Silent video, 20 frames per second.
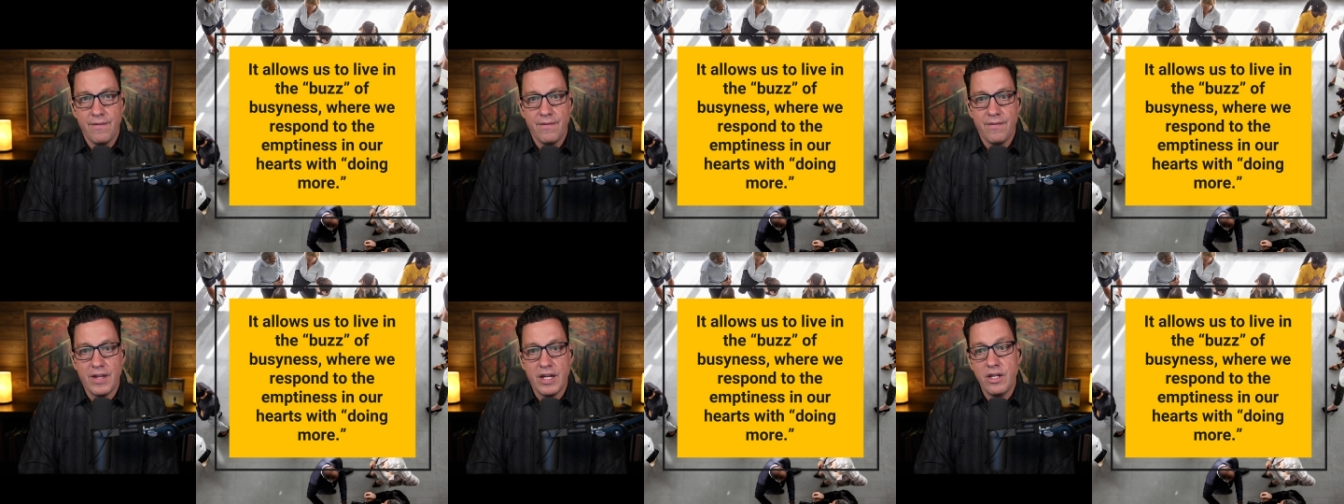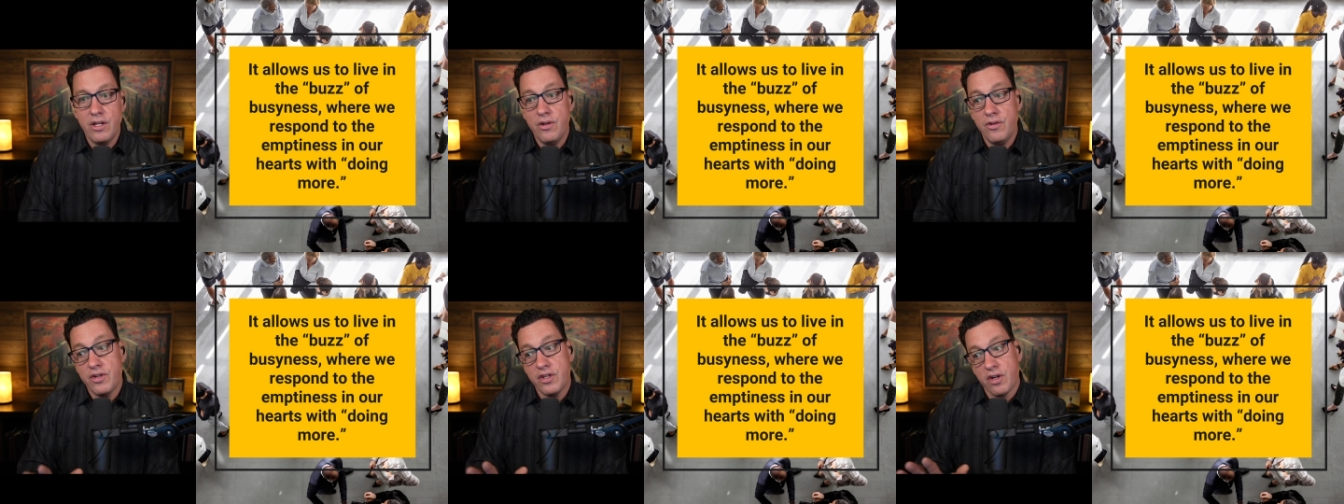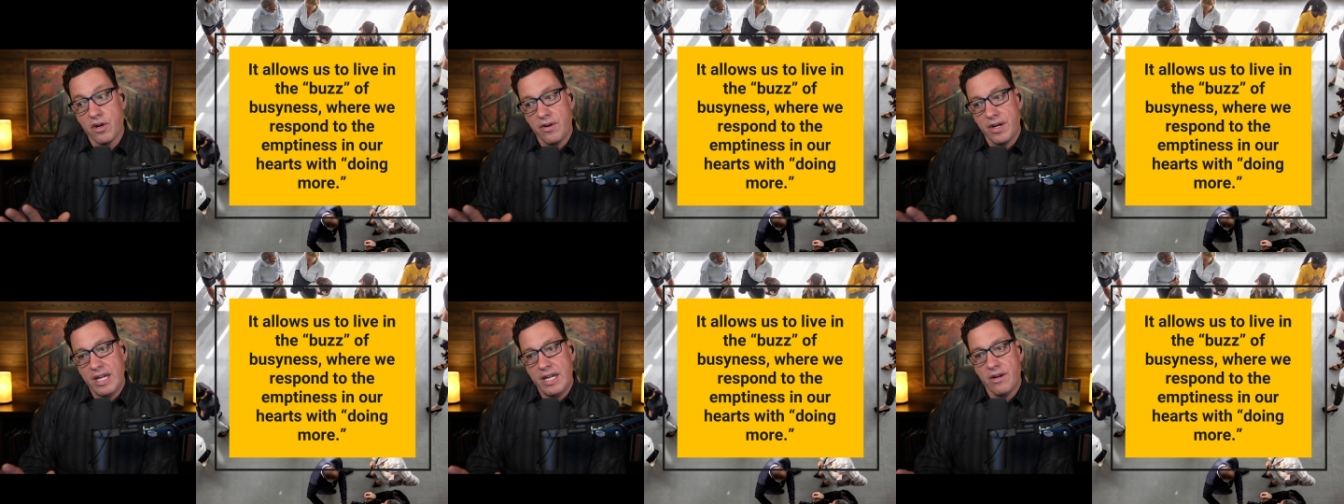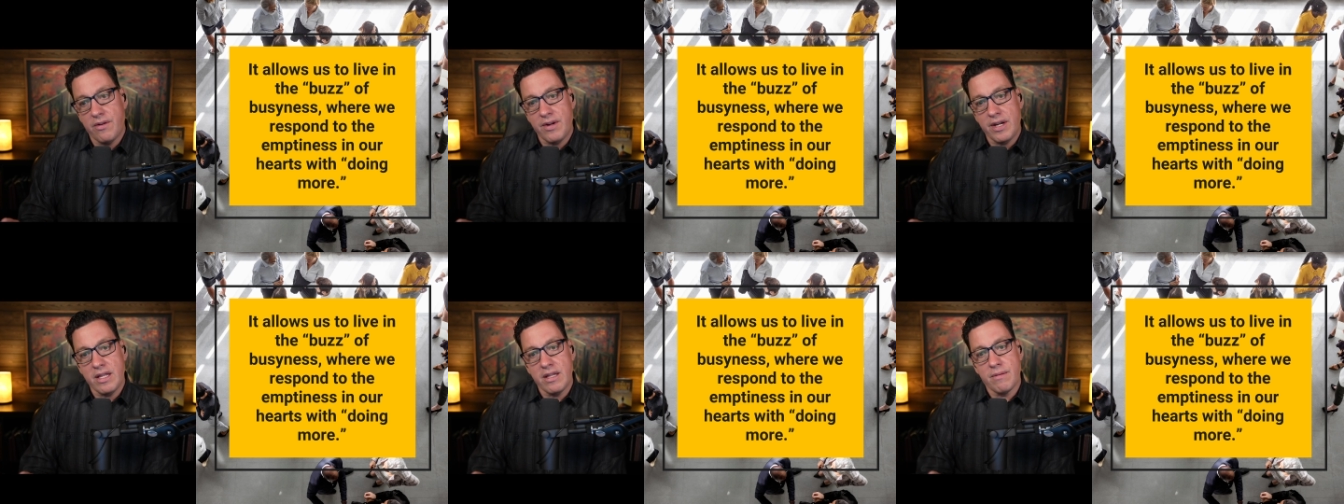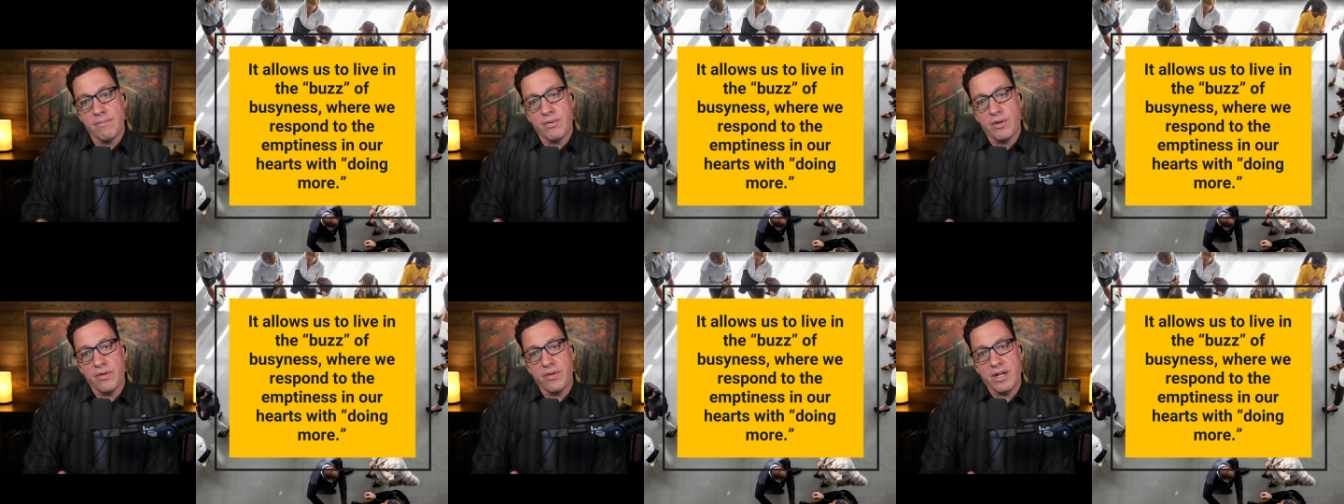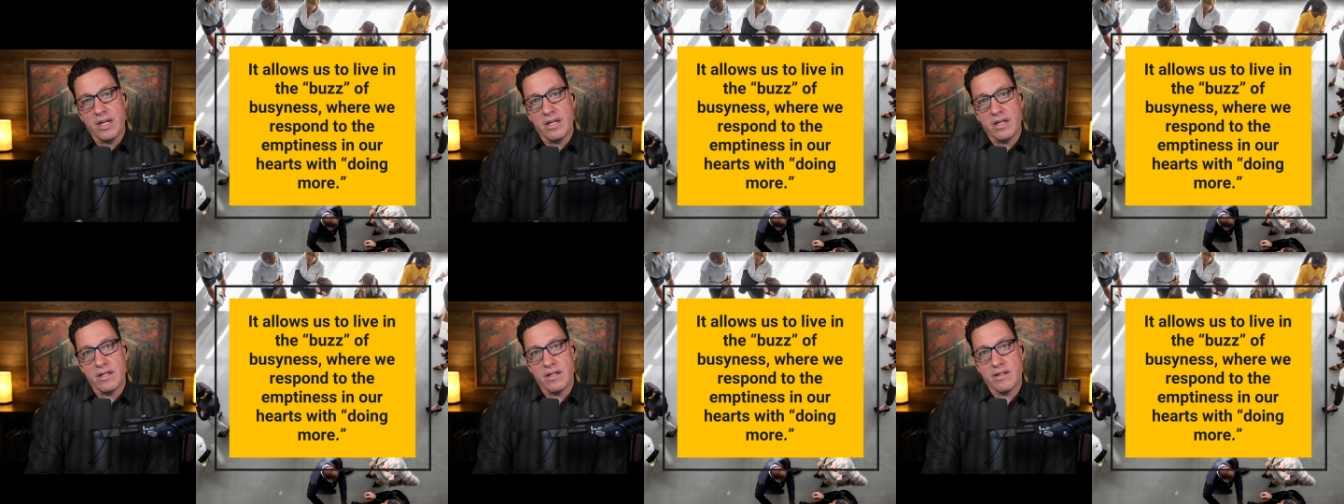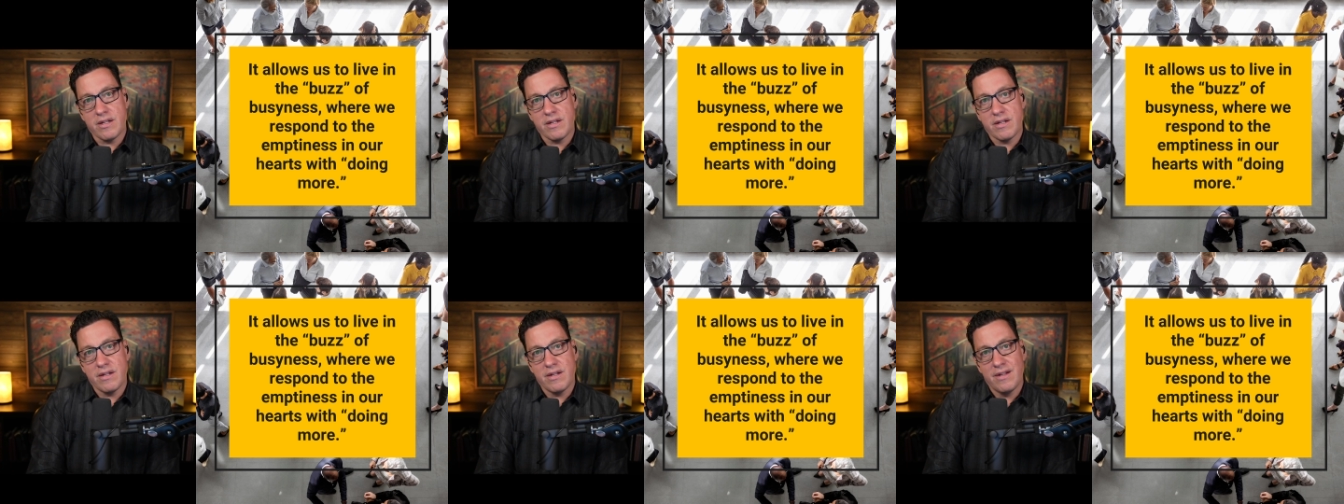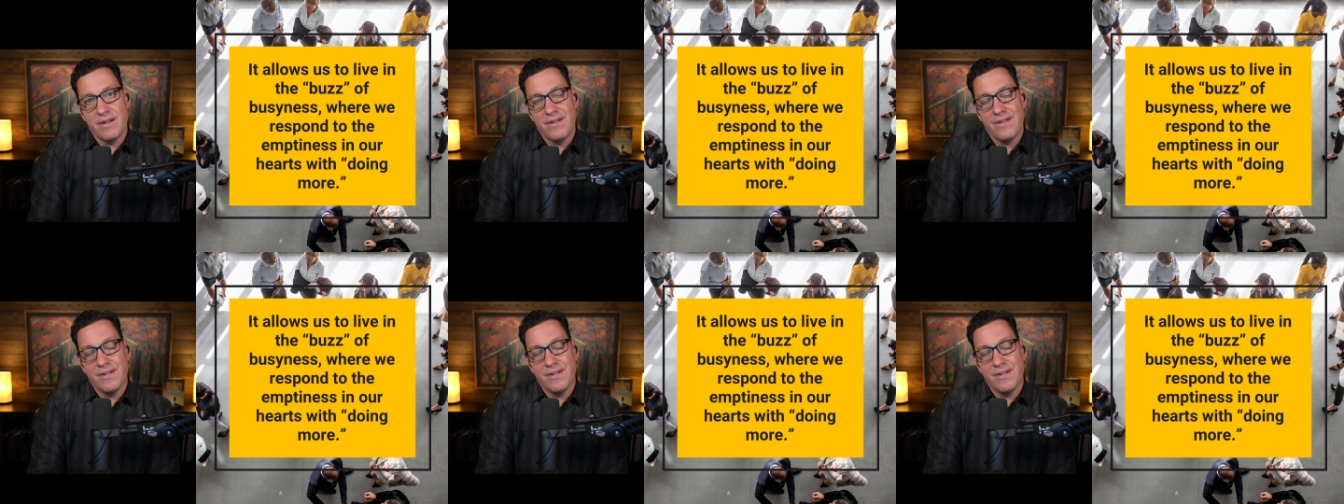then you start hearing the brokenness.